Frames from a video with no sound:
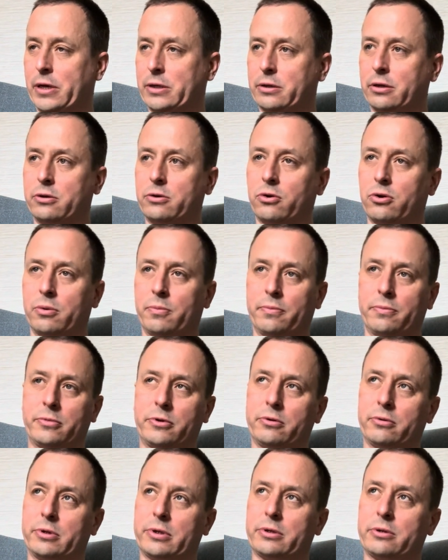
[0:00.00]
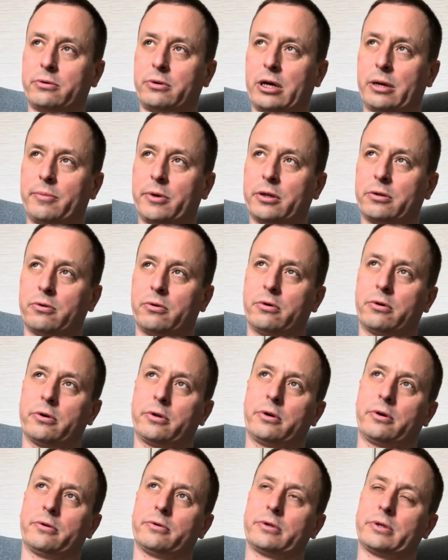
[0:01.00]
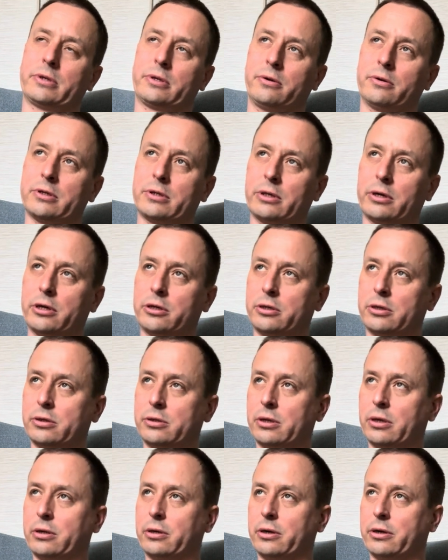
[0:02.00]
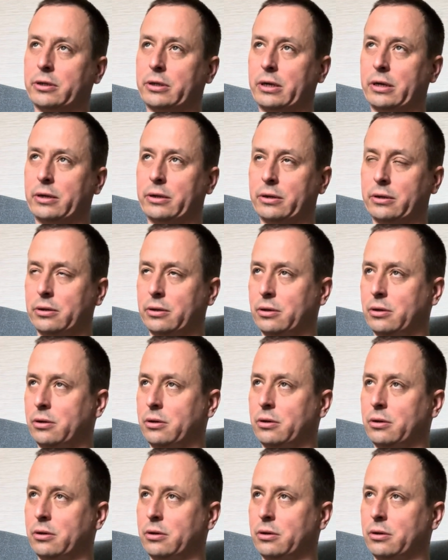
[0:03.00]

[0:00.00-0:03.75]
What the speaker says: a term to describe it, or those constellations that are done